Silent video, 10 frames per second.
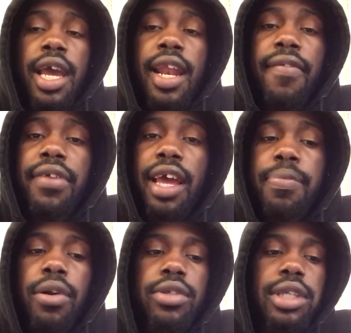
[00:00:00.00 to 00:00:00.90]
And I feel
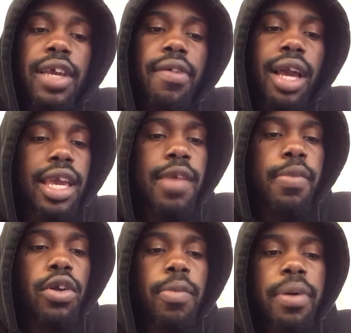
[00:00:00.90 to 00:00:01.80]
like, personally, if I can't
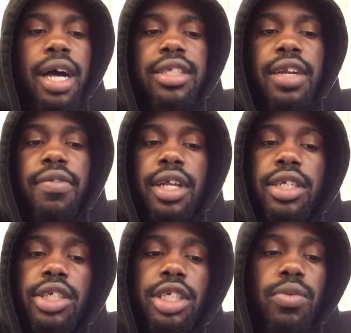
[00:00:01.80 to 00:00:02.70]
build a positive
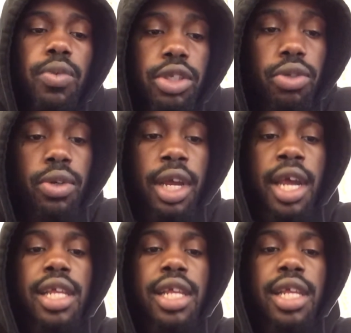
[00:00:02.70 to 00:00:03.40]
relationship with you,